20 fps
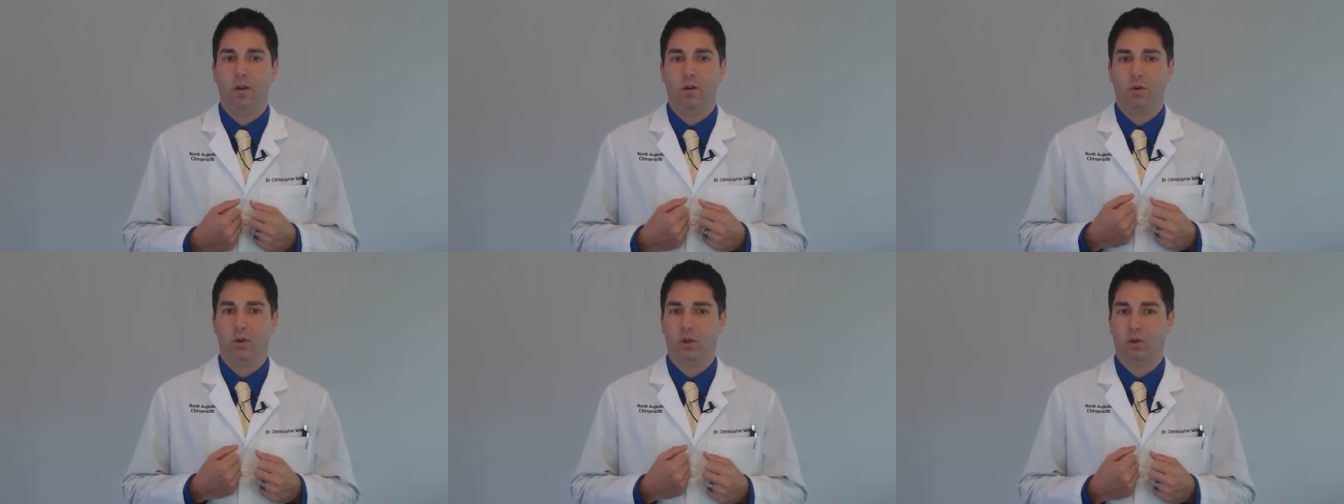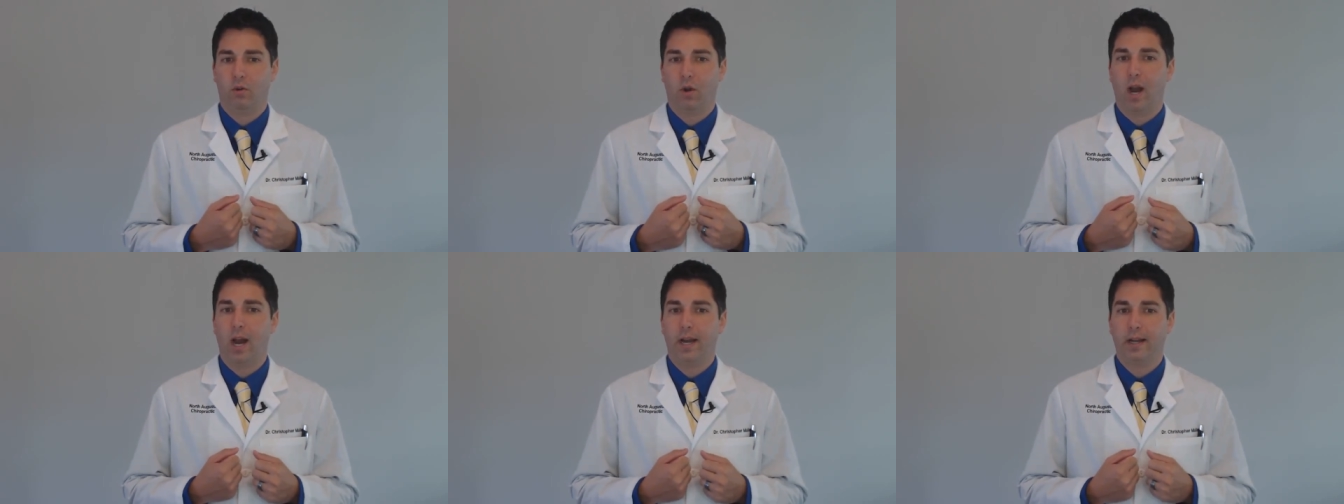or
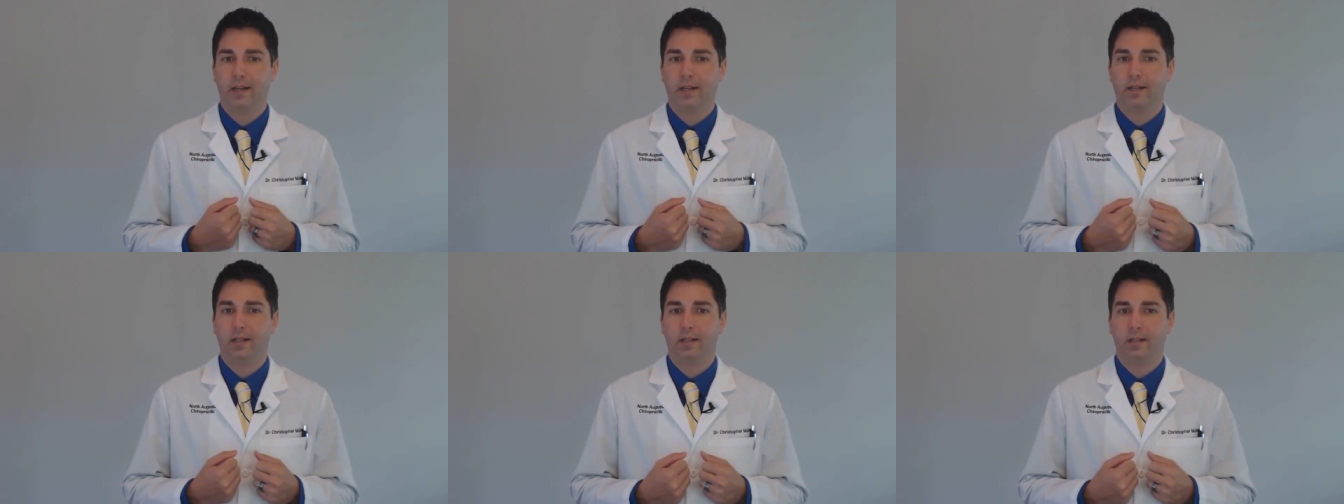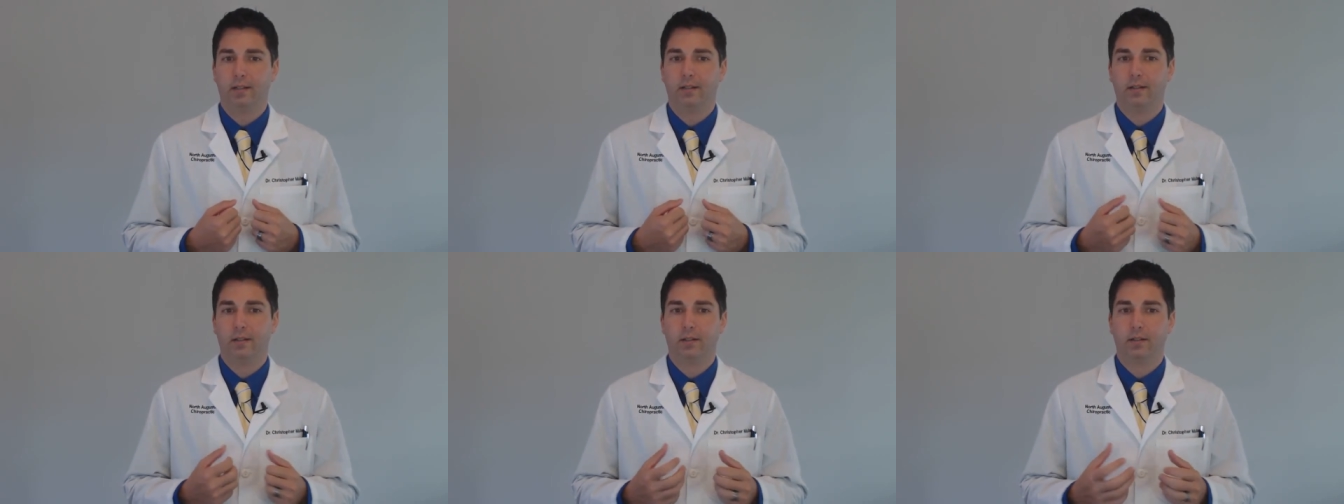
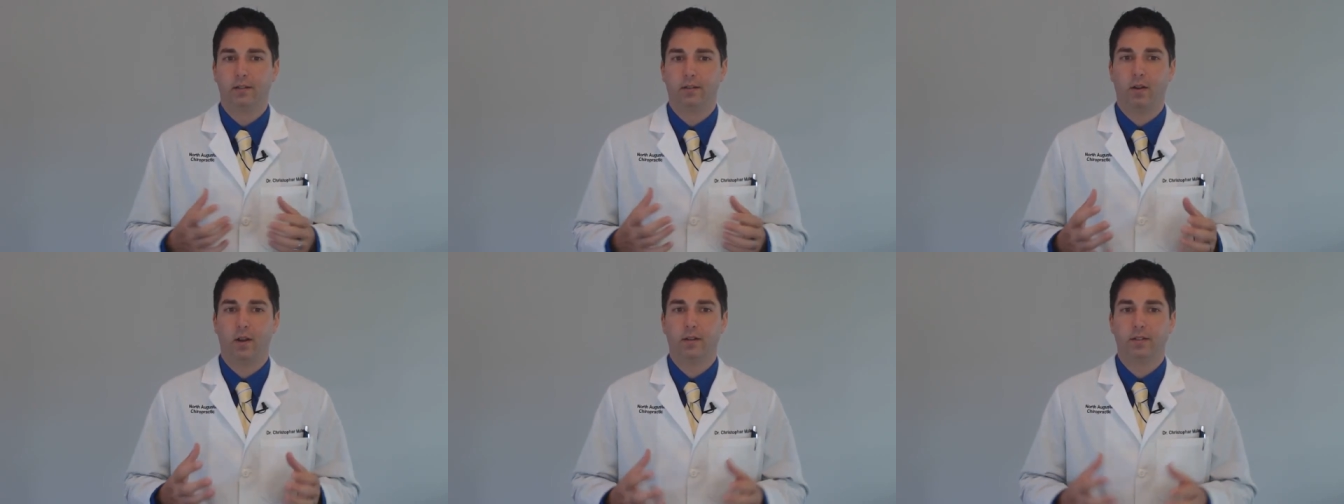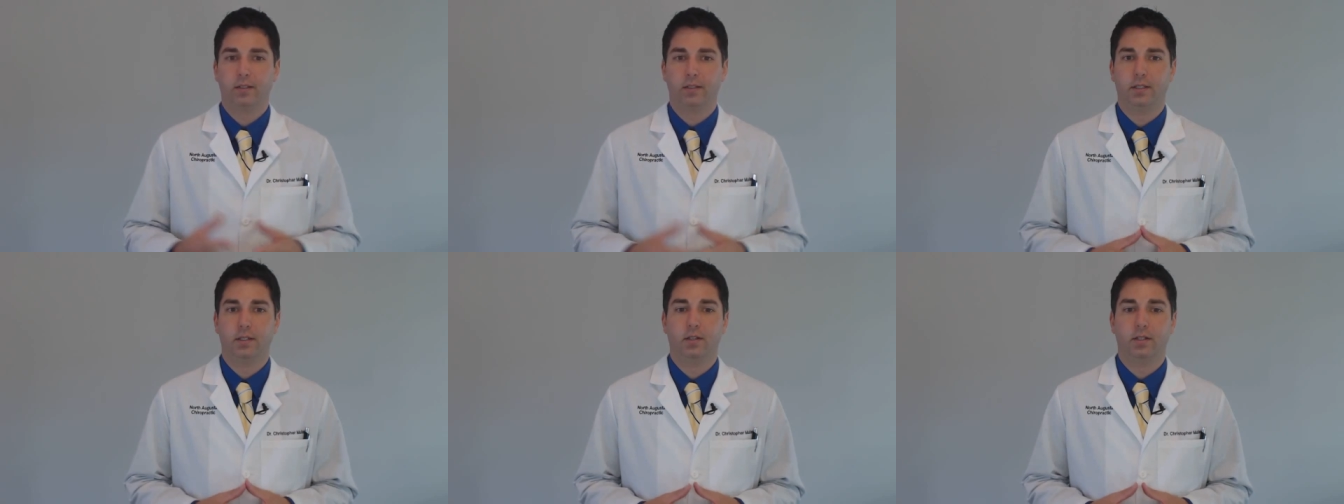grinding and
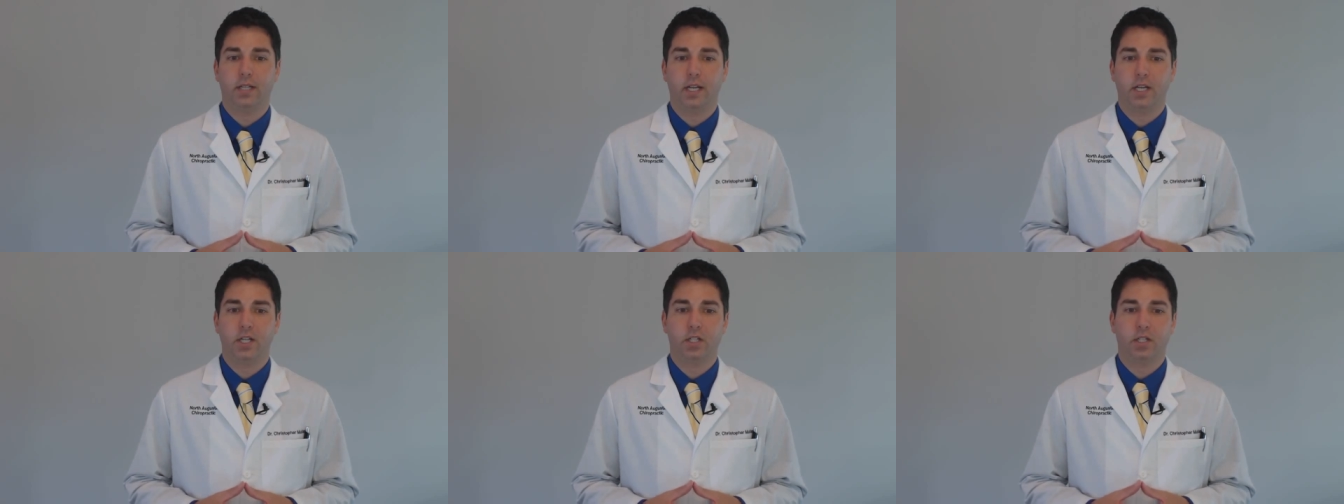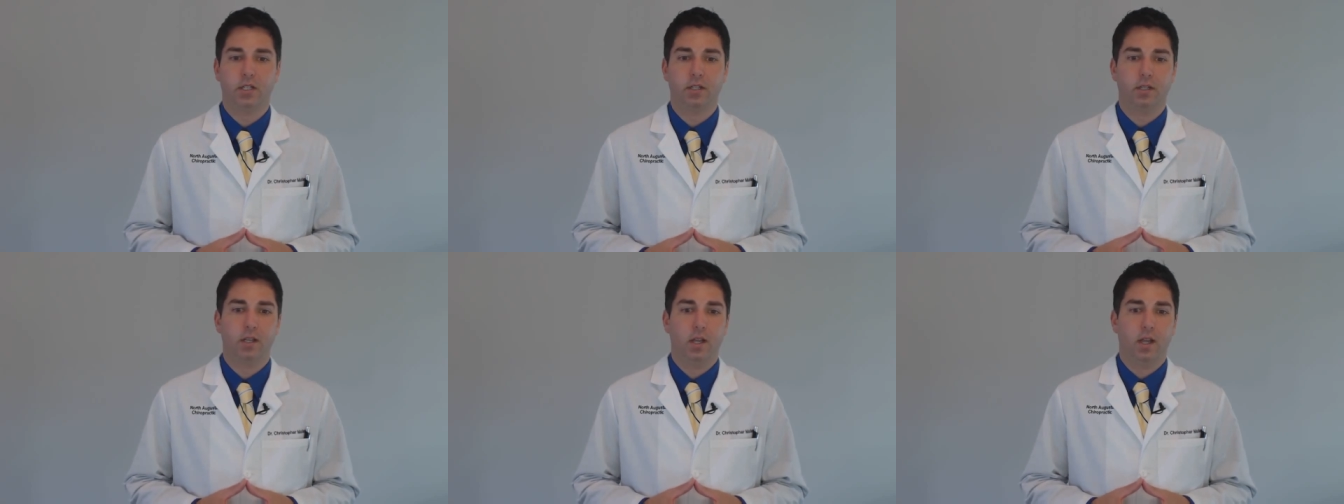causing
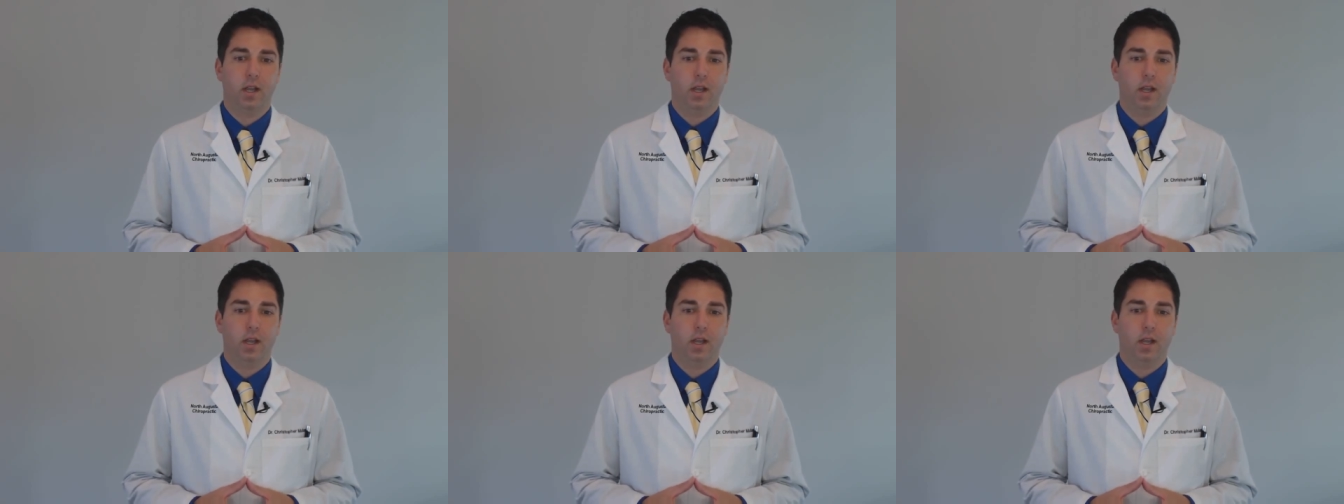irritation.